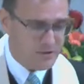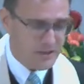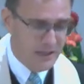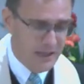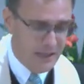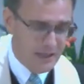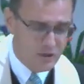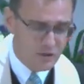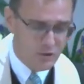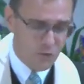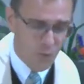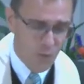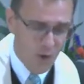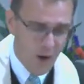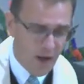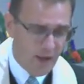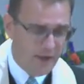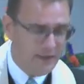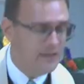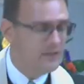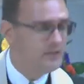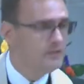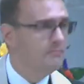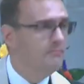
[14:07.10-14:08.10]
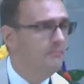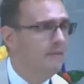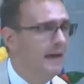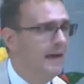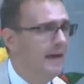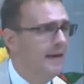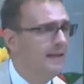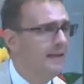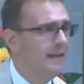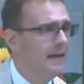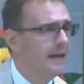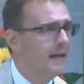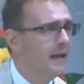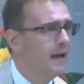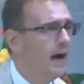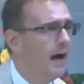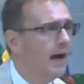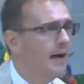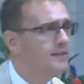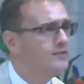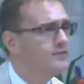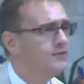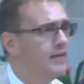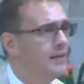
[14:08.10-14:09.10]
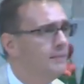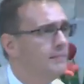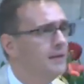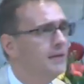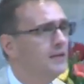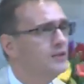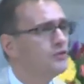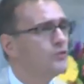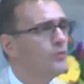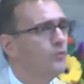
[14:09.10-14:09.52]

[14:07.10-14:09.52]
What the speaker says: each one is made in God's image,